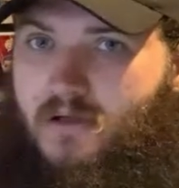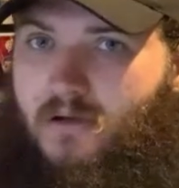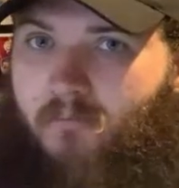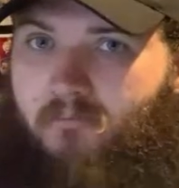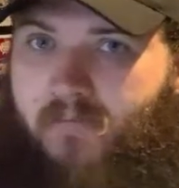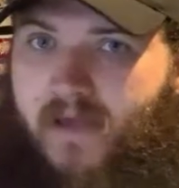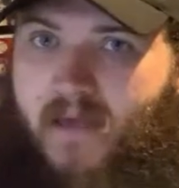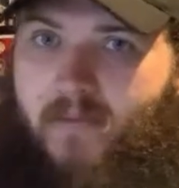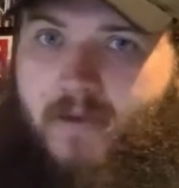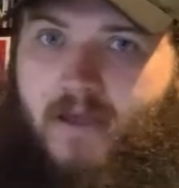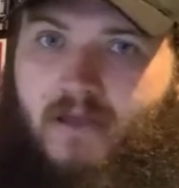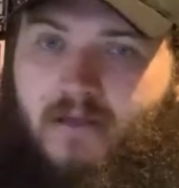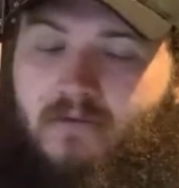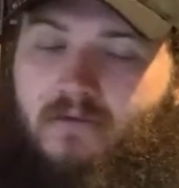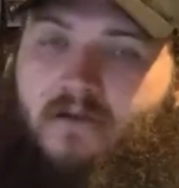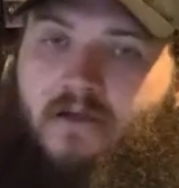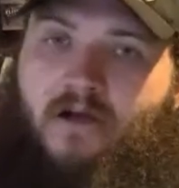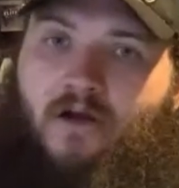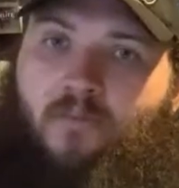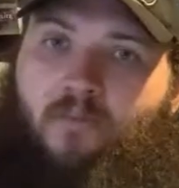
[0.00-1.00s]
Maybe,
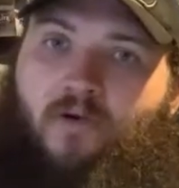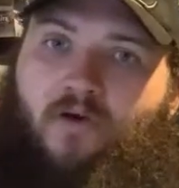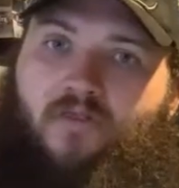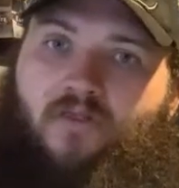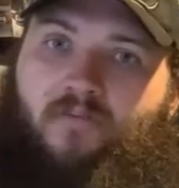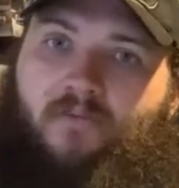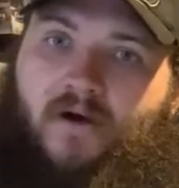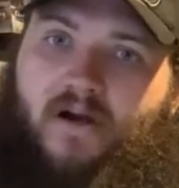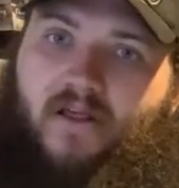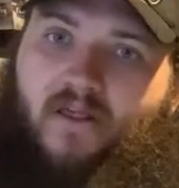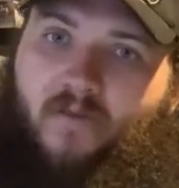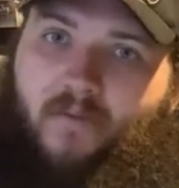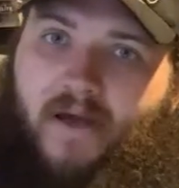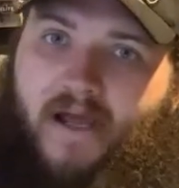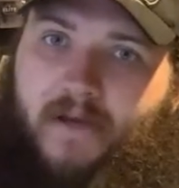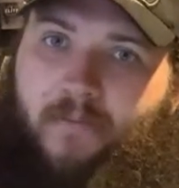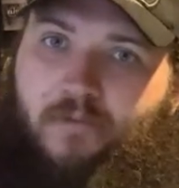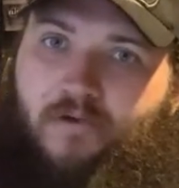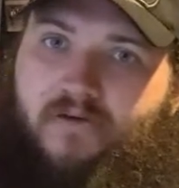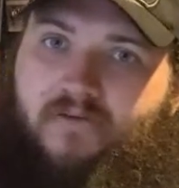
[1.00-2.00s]
put the Money in the
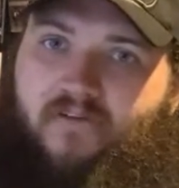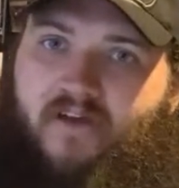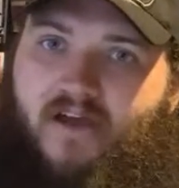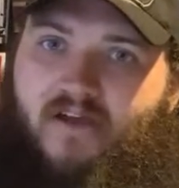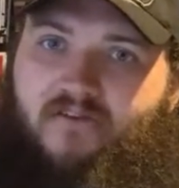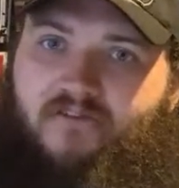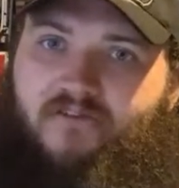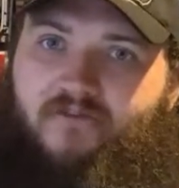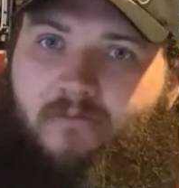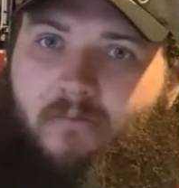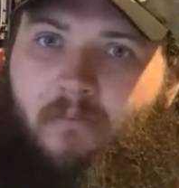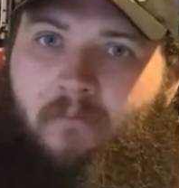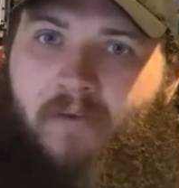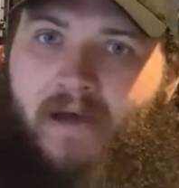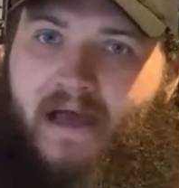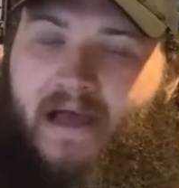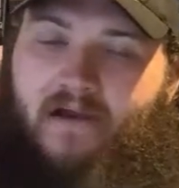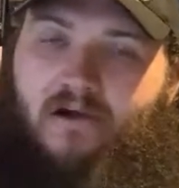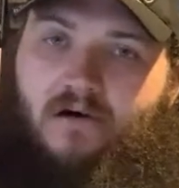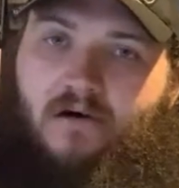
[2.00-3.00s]
Bank briefcase
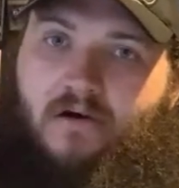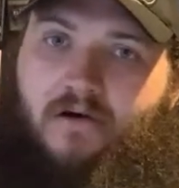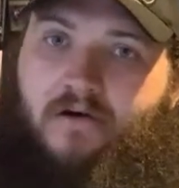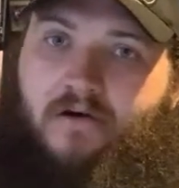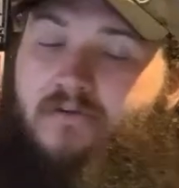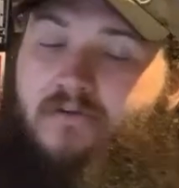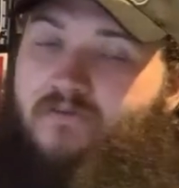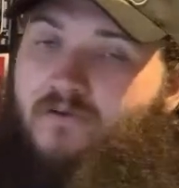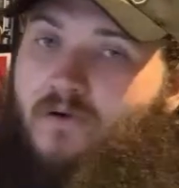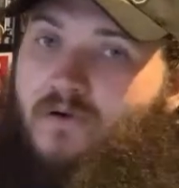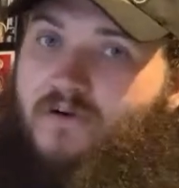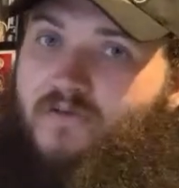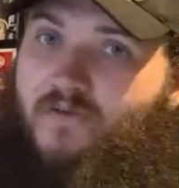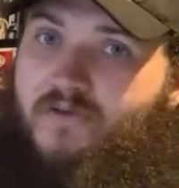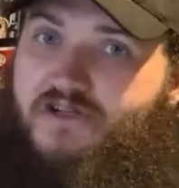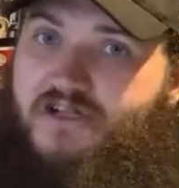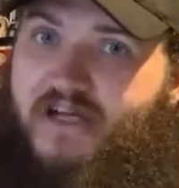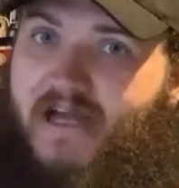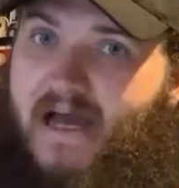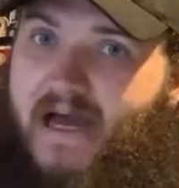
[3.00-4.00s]
back on her. Of course,
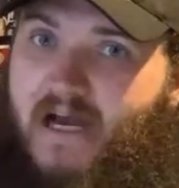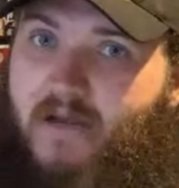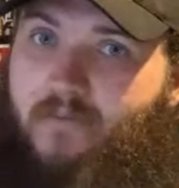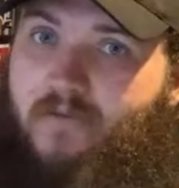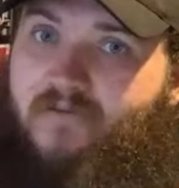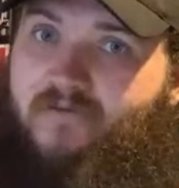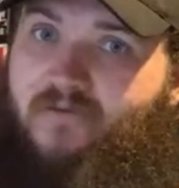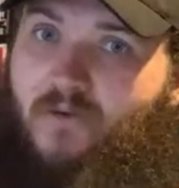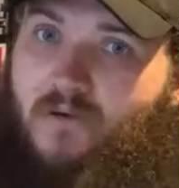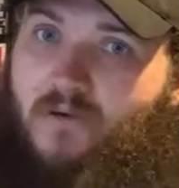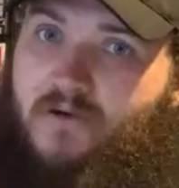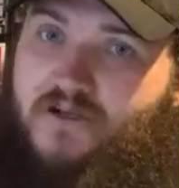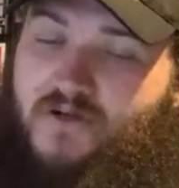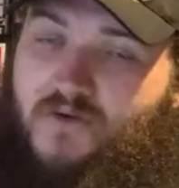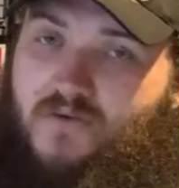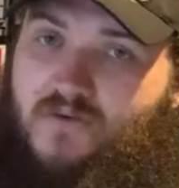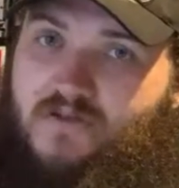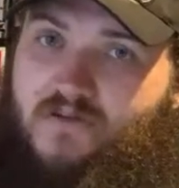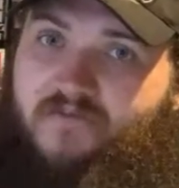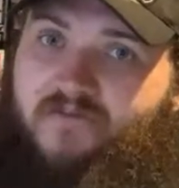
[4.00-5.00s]
when she had it before,
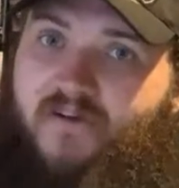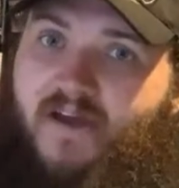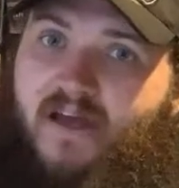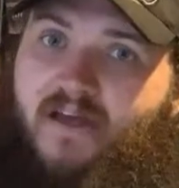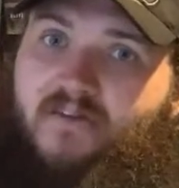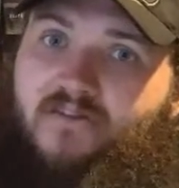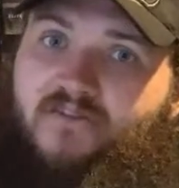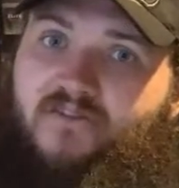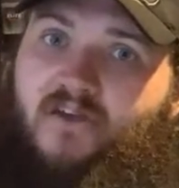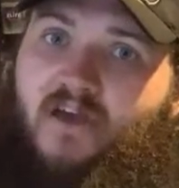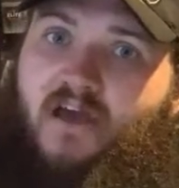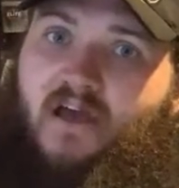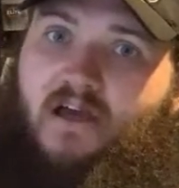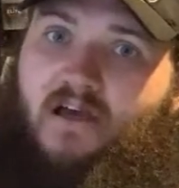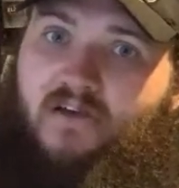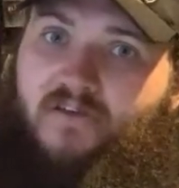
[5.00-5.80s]
she was a face.